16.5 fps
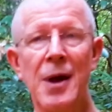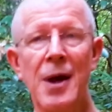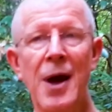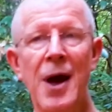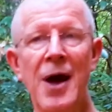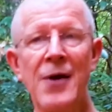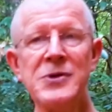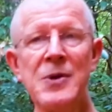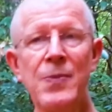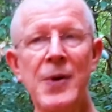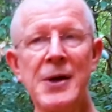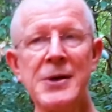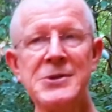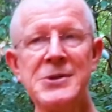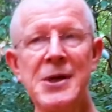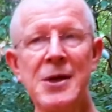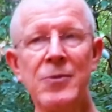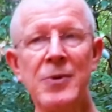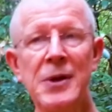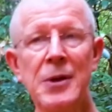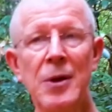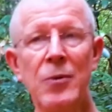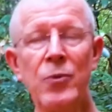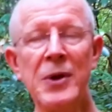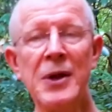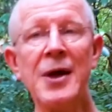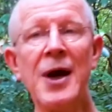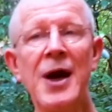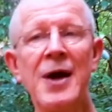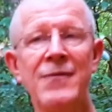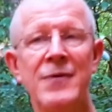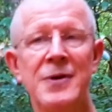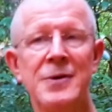after Bhante
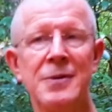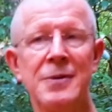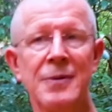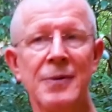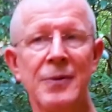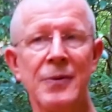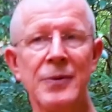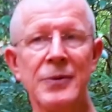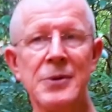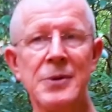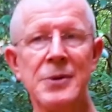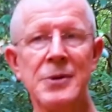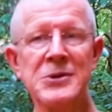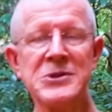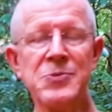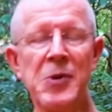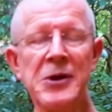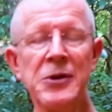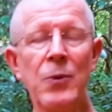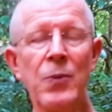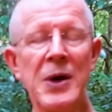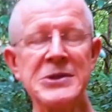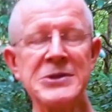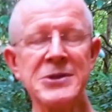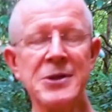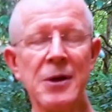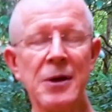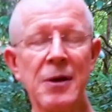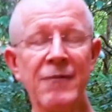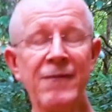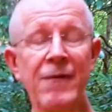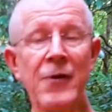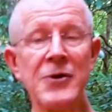recovered, spent the Vasa in
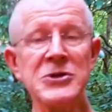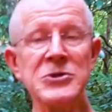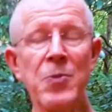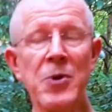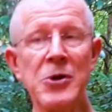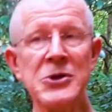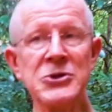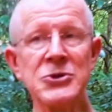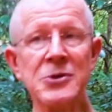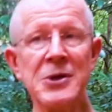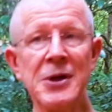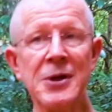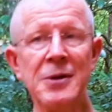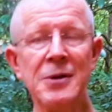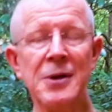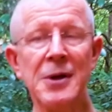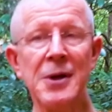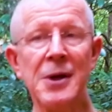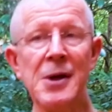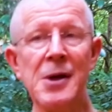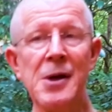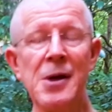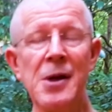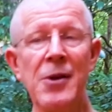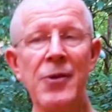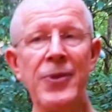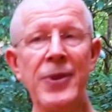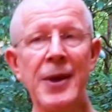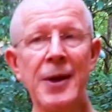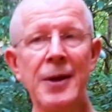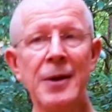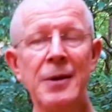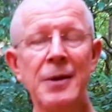the forest monastery,
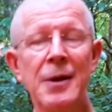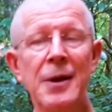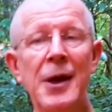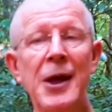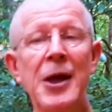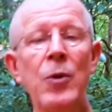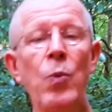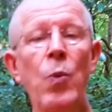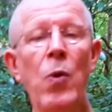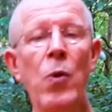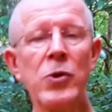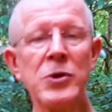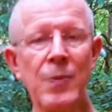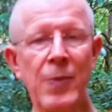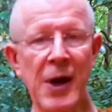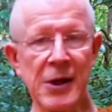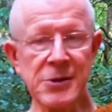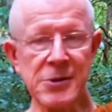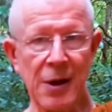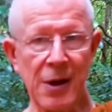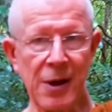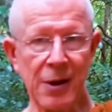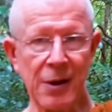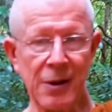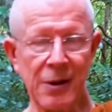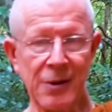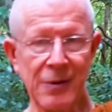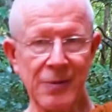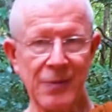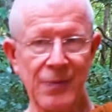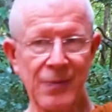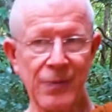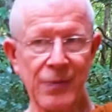then he walked back to Lagala.
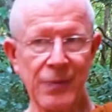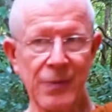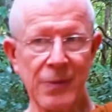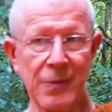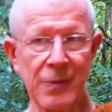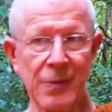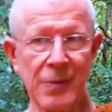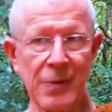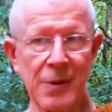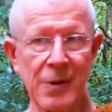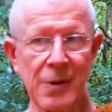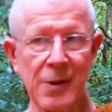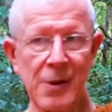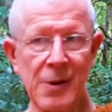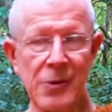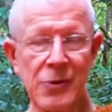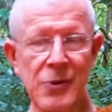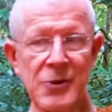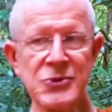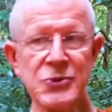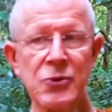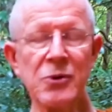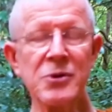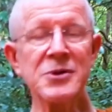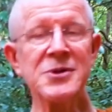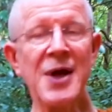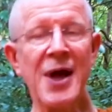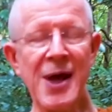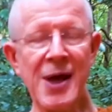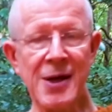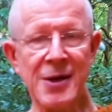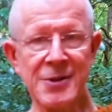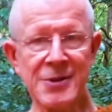This took
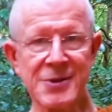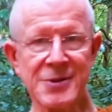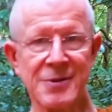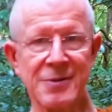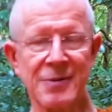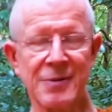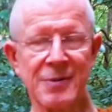days.